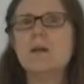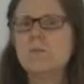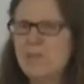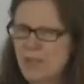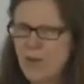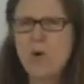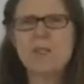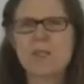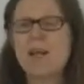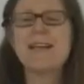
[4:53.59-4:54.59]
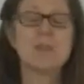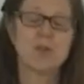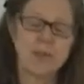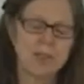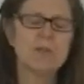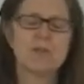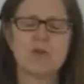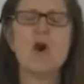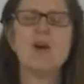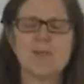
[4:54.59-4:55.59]
but of course classic good
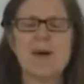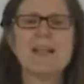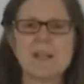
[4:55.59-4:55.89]
literature also has